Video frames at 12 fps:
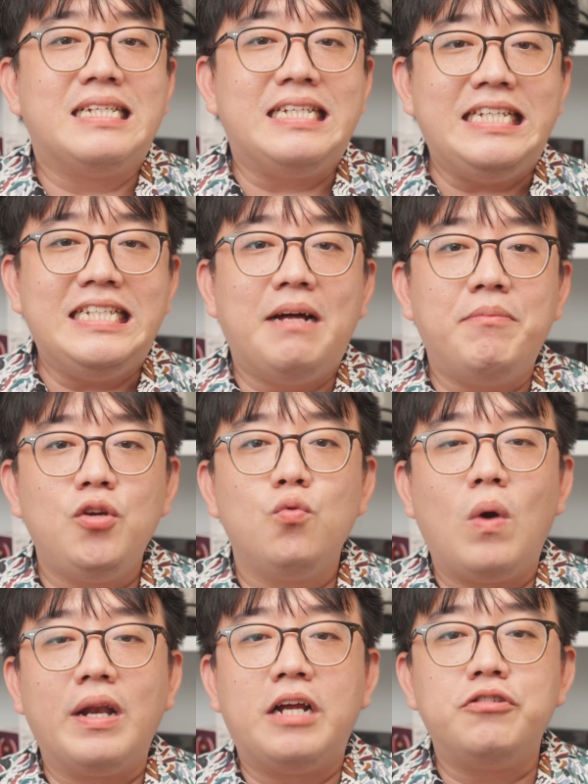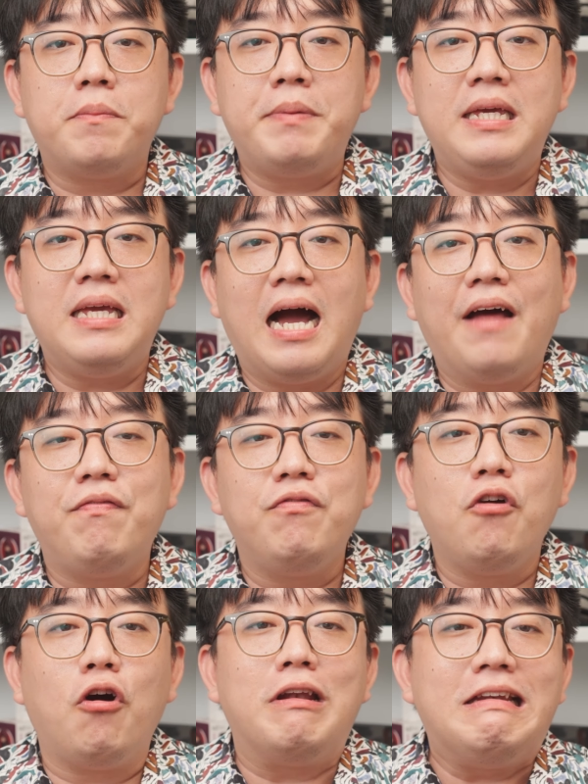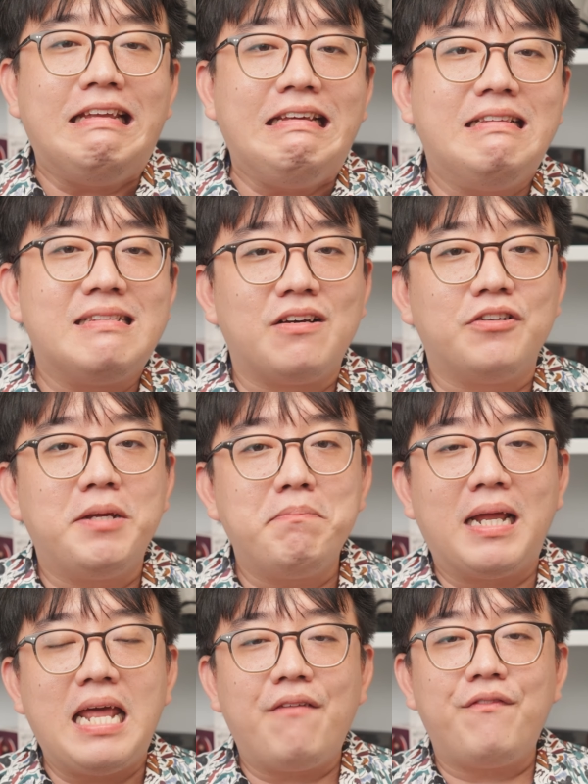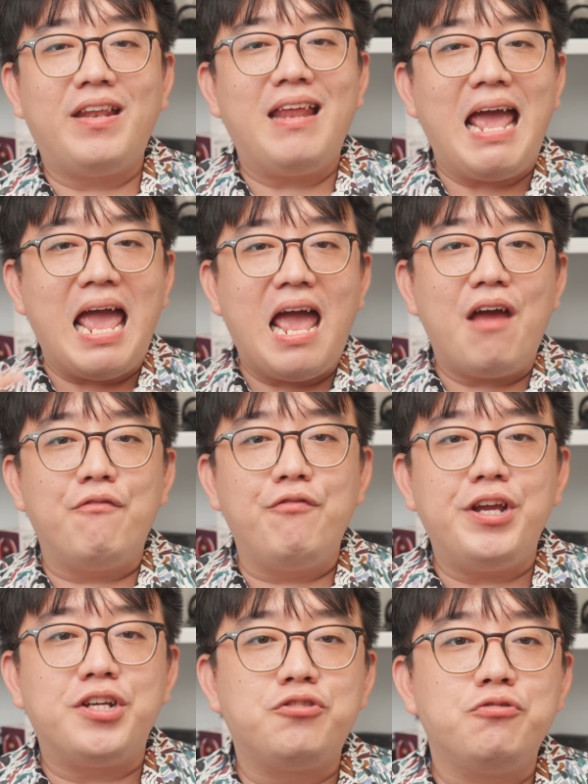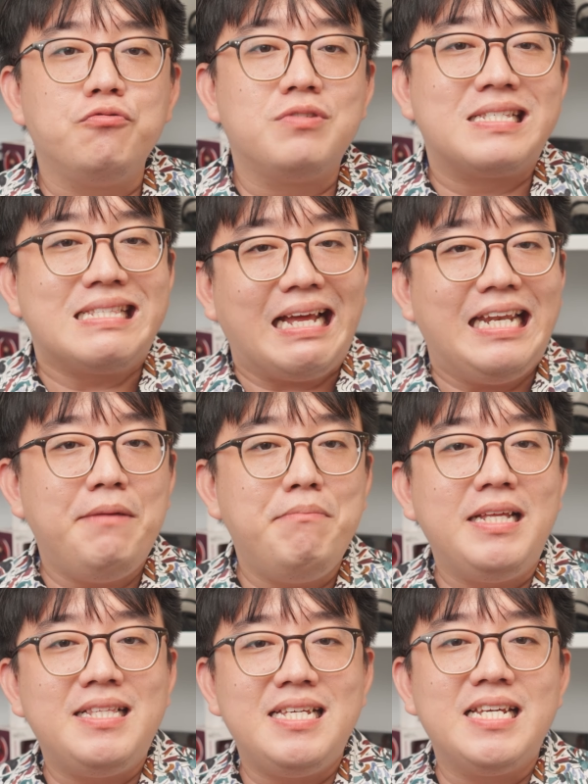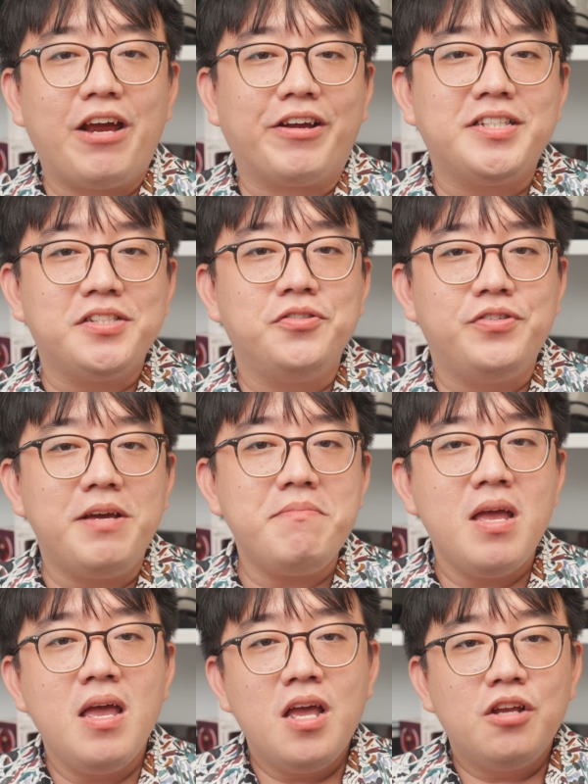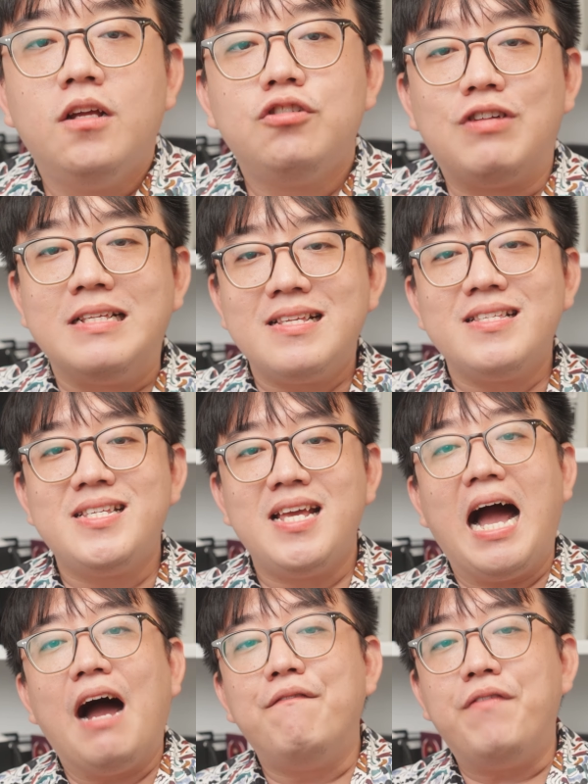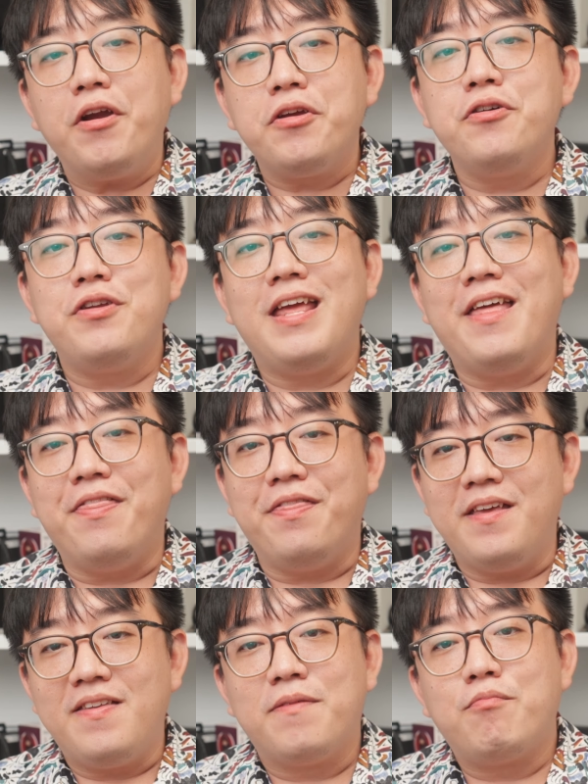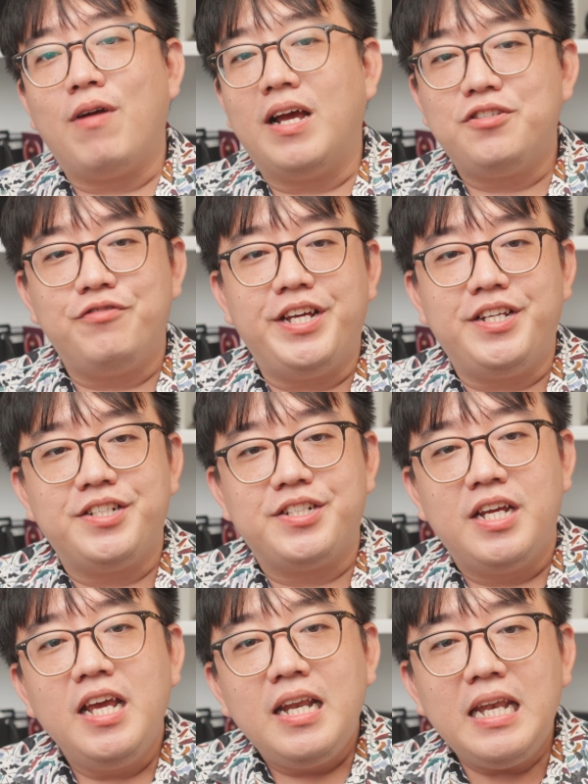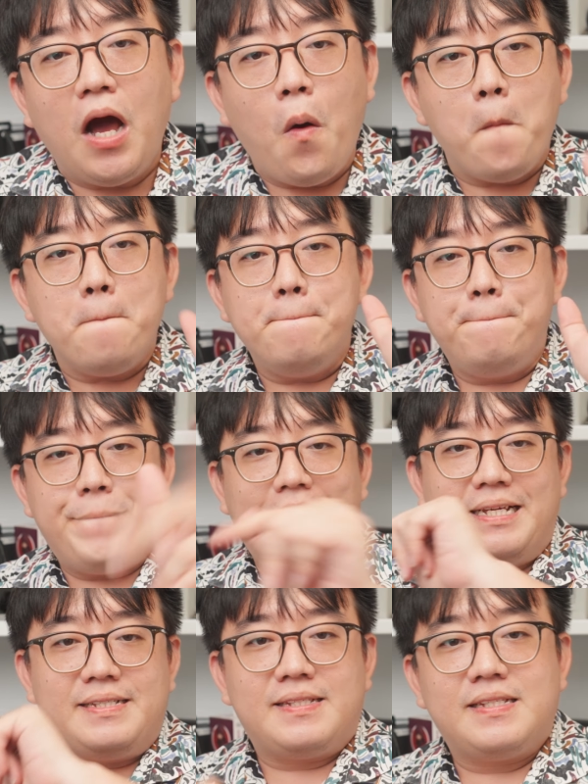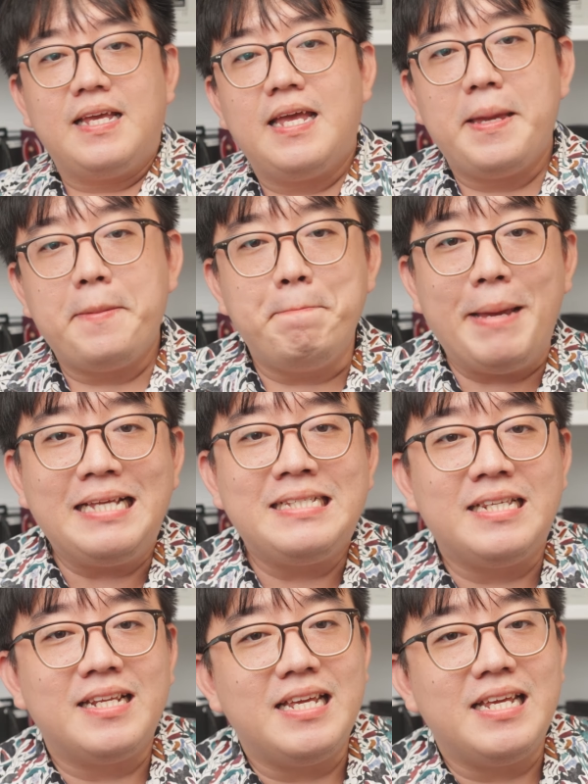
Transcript: the EW100P are not lean sounding but have an average to slightly meaty character to them. Transients here are very good in this price range. Now, bass. Bass in the